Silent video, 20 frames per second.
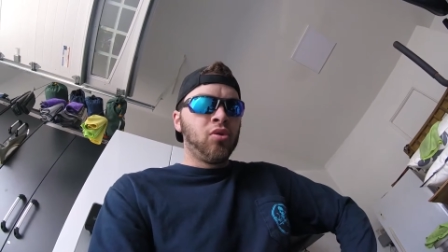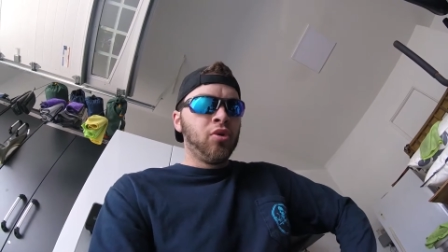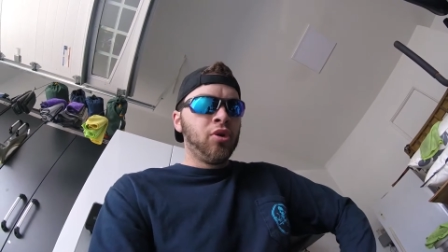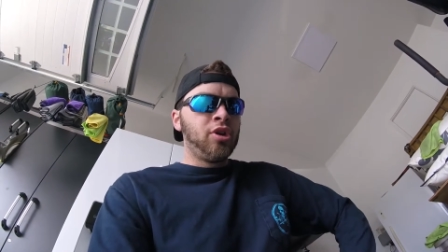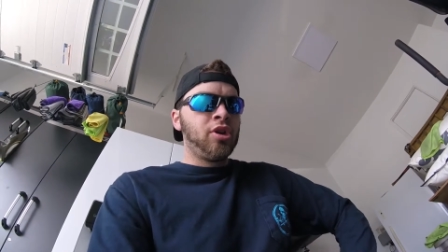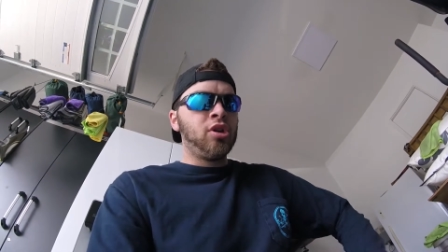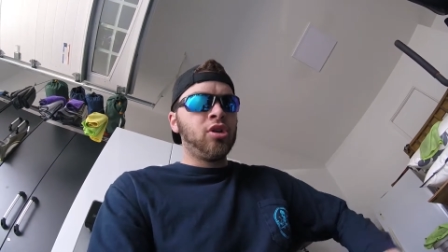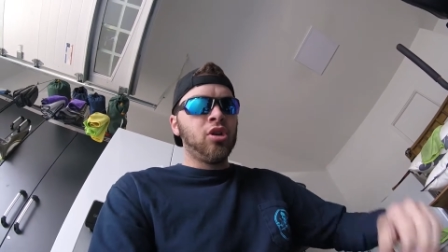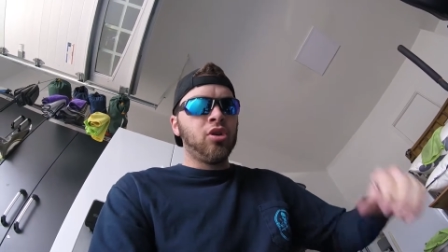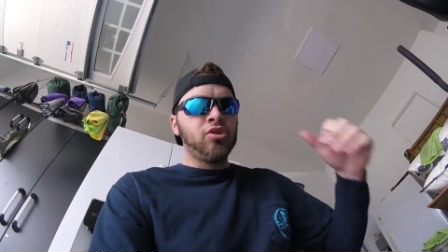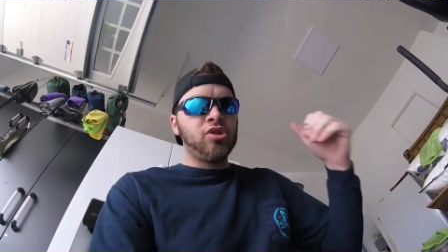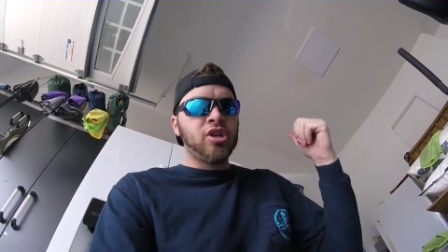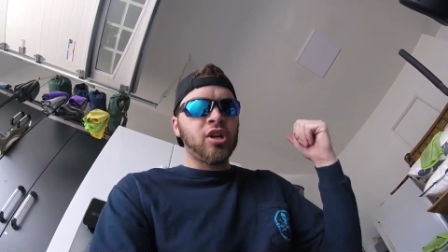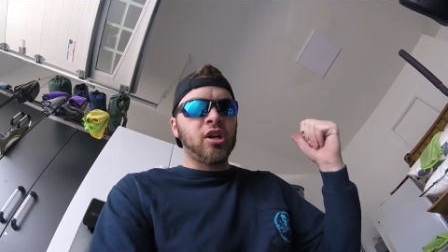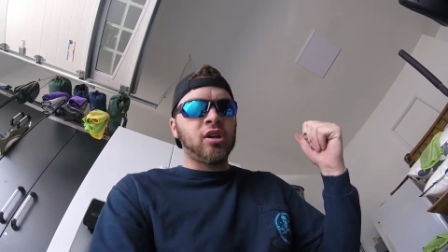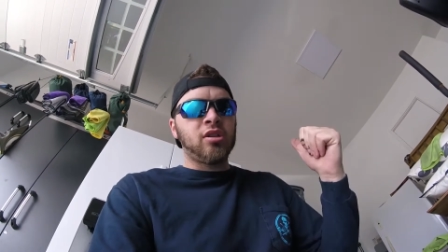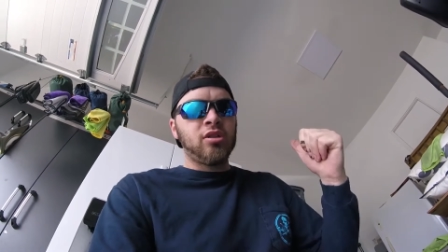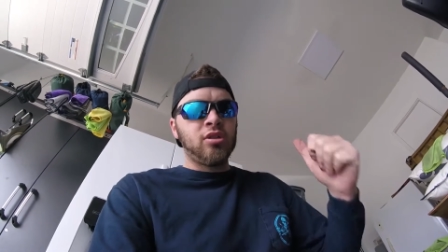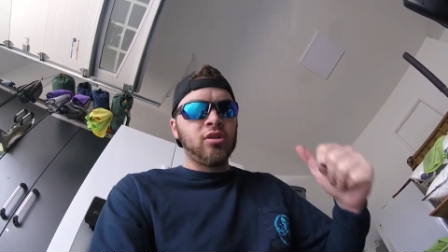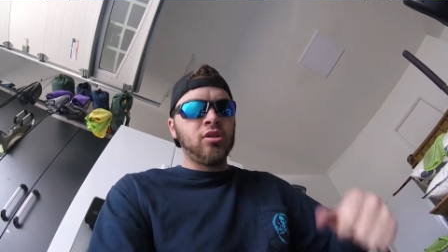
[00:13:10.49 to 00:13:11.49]
or you can go
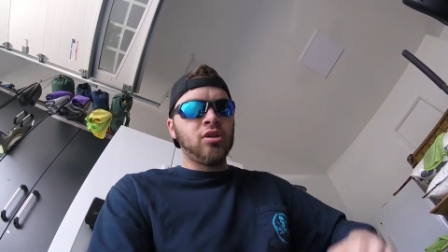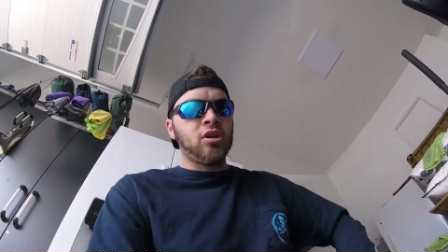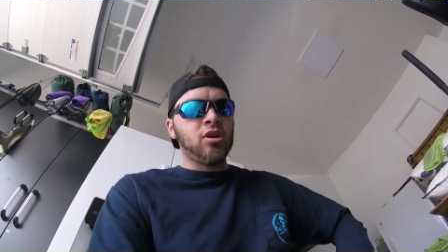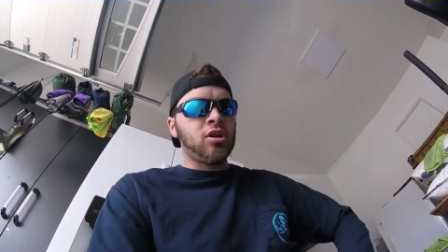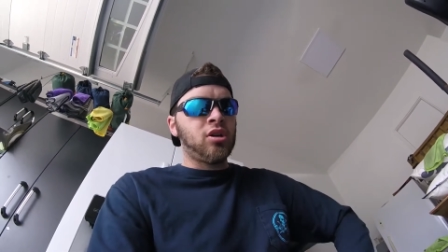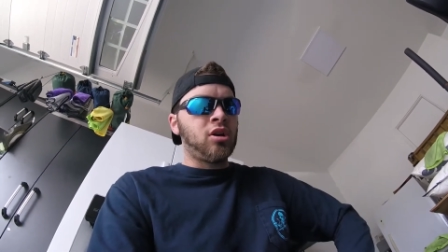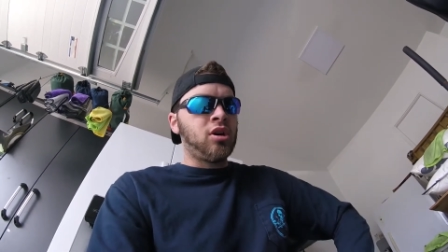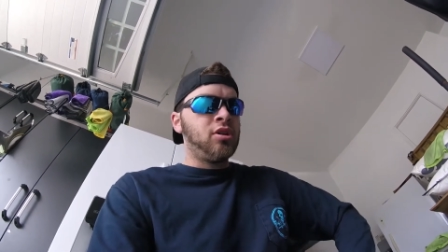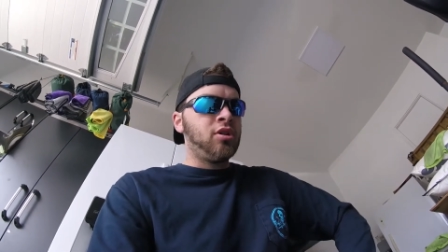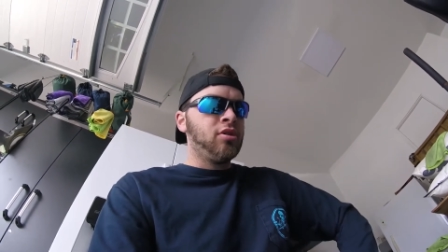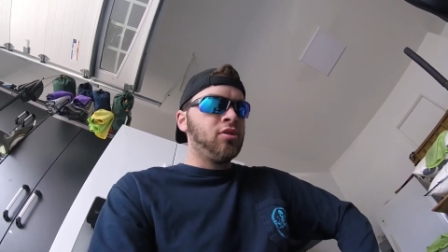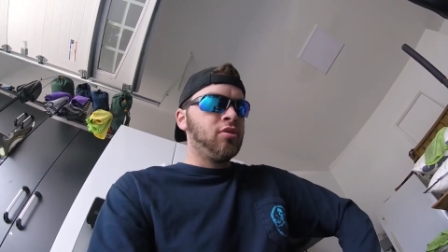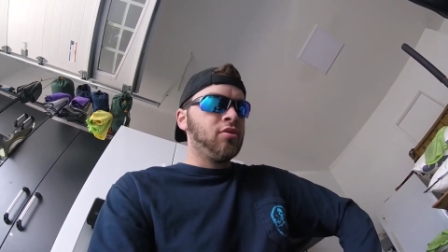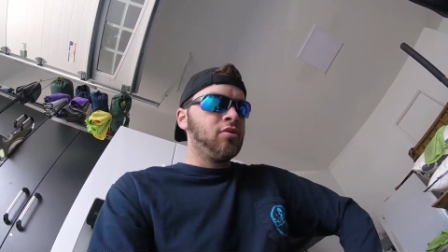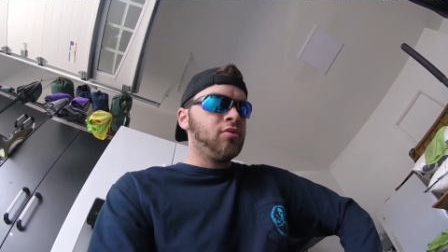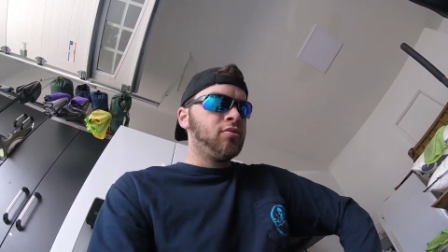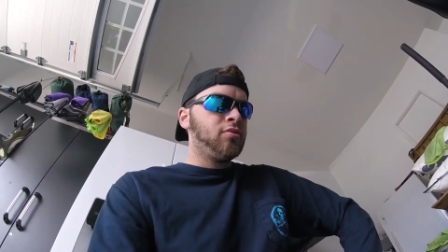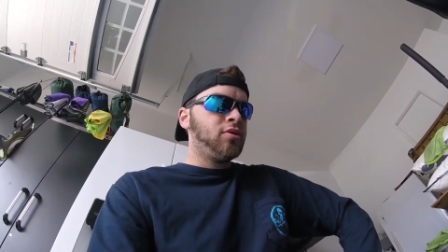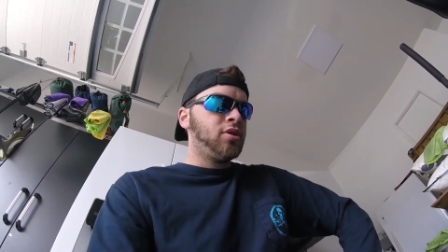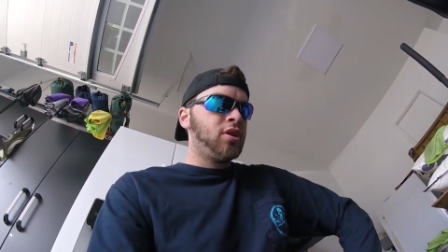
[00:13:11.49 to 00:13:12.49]
check
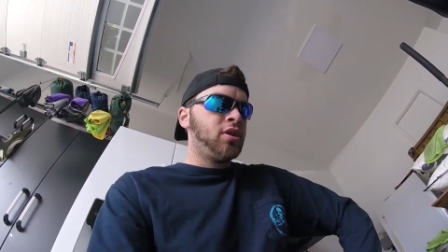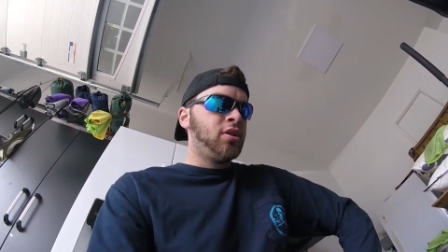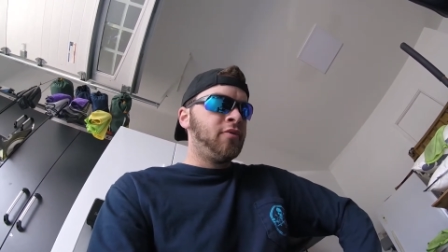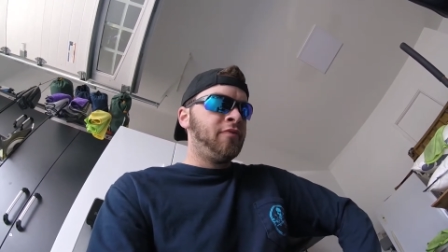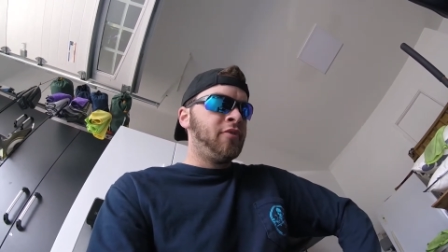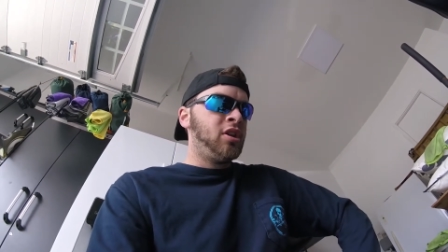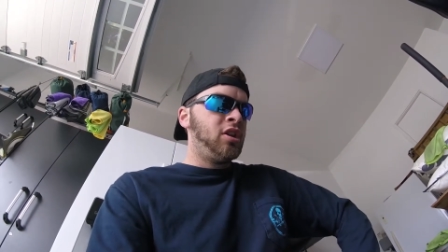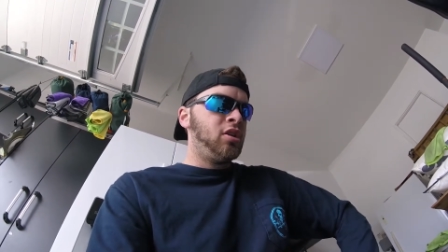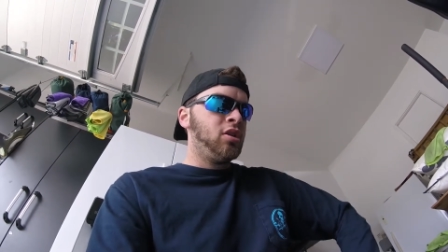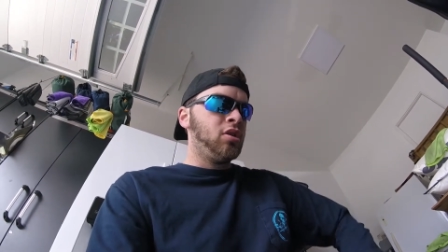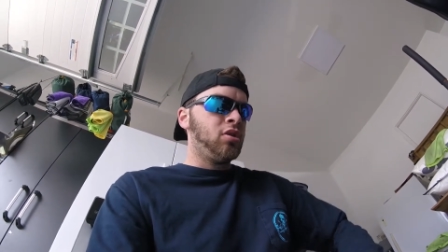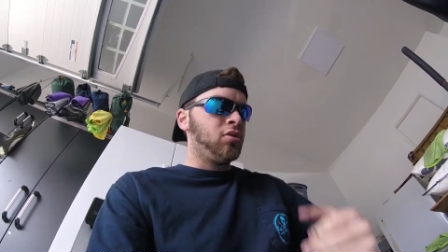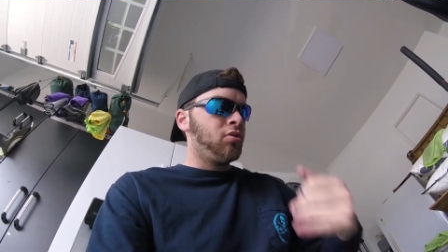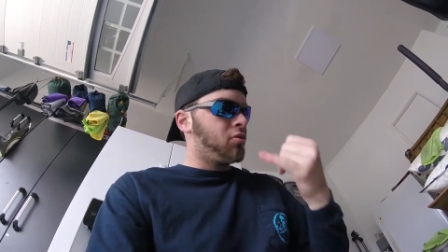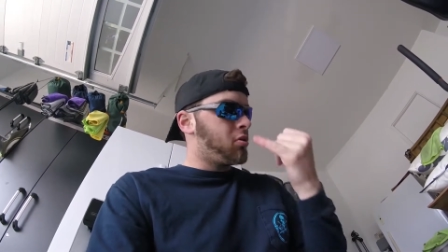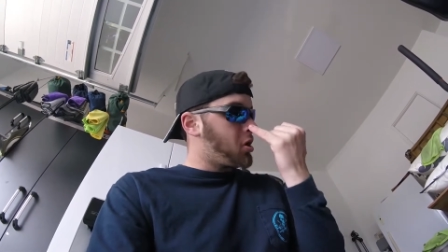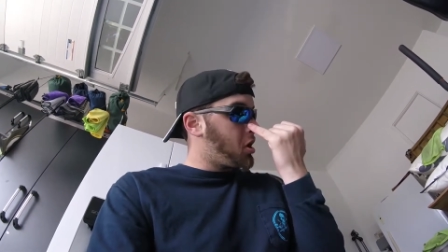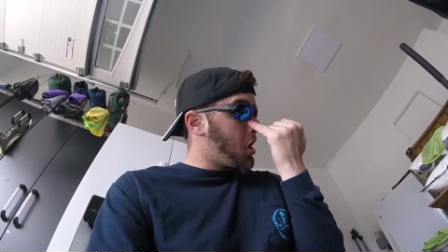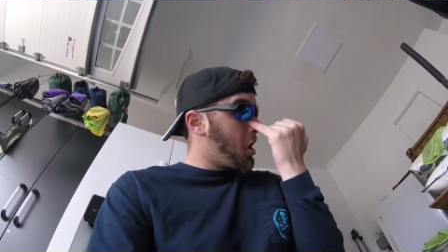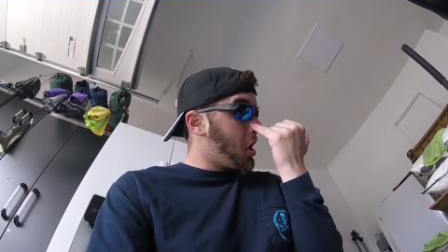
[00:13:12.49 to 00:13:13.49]
another video.
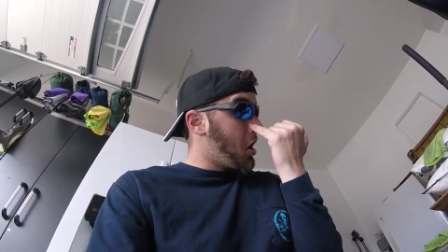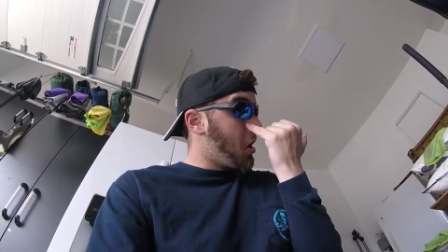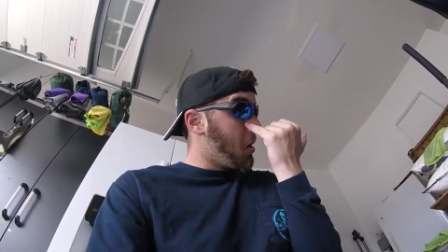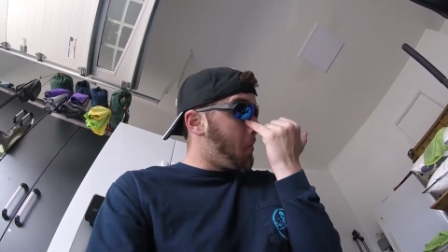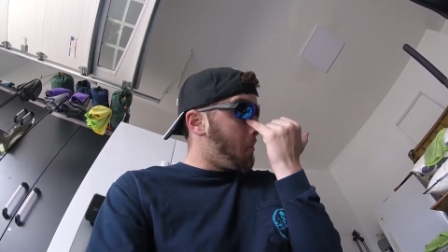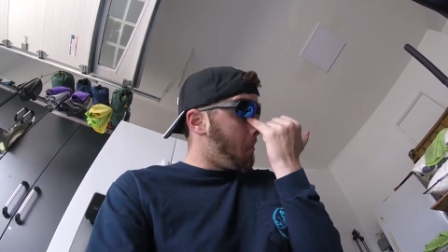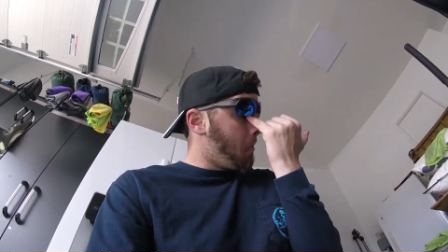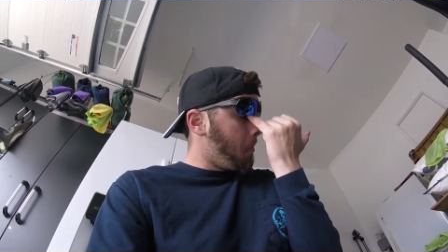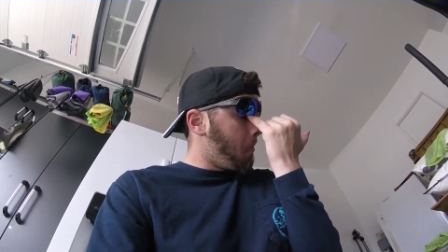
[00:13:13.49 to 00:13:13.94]
I